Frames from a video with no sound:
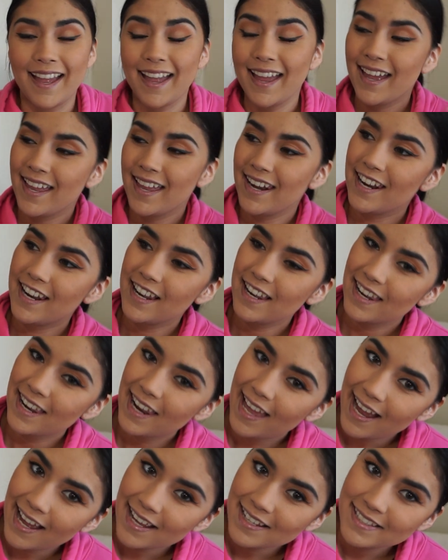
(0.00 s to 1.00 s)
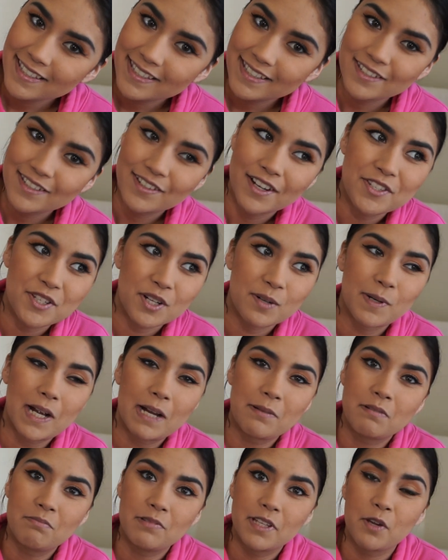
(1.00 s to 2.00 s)
And last, you guys are
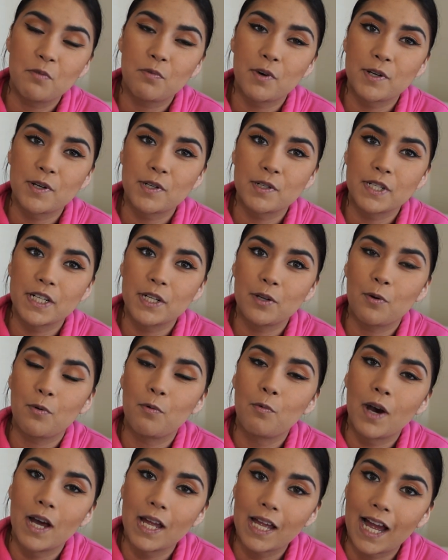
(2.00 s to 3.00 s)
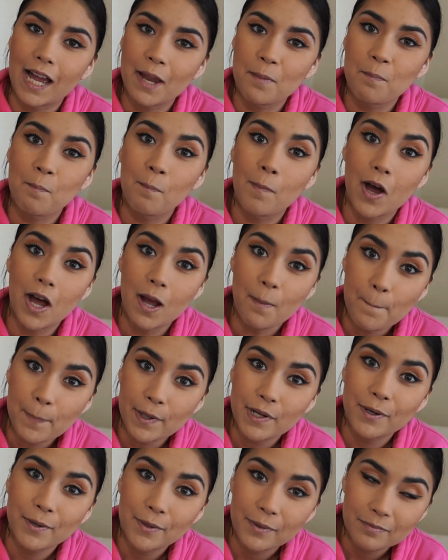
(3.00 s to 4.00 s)
probably wondering what I
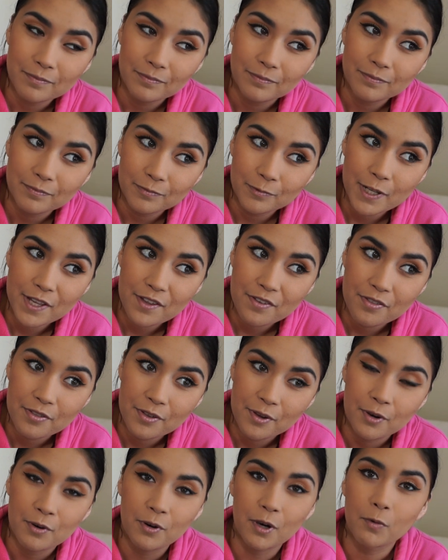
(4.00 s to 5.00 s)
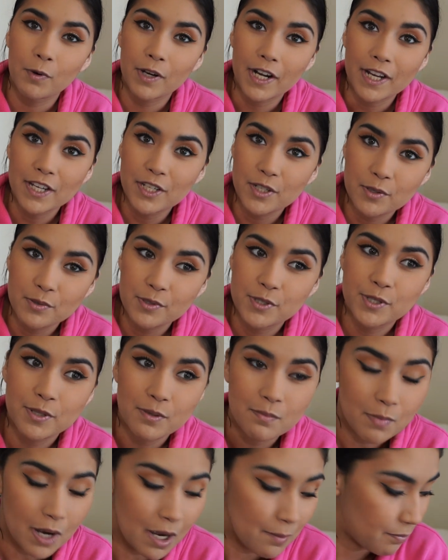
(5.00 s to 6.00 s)
mop with, or what I use
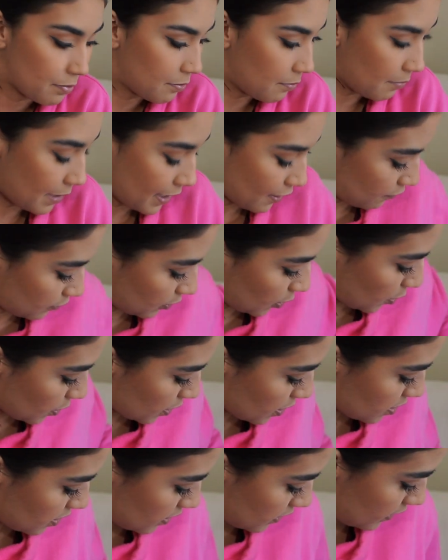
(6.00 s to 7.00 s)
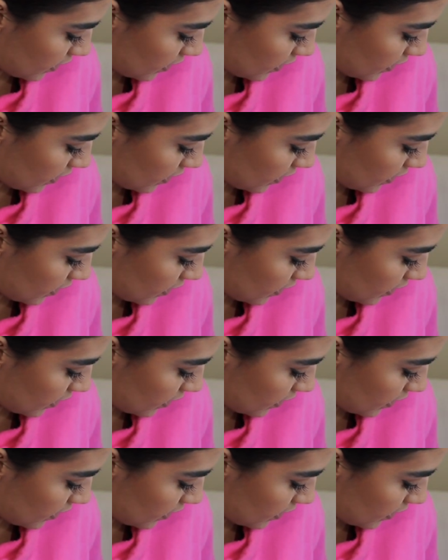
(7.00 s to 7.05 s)
to mop my floors,